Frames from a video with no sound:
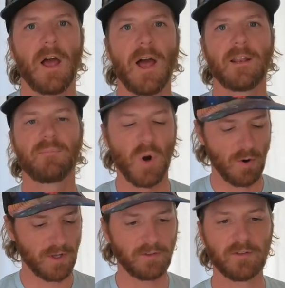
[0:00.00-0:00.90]
Added
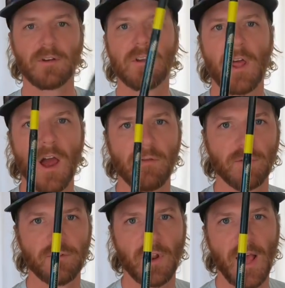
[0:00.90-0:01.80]
bonus.
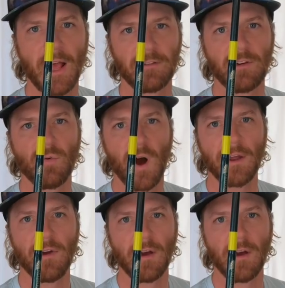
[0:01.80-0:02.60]
Everyone's gonna ask you why you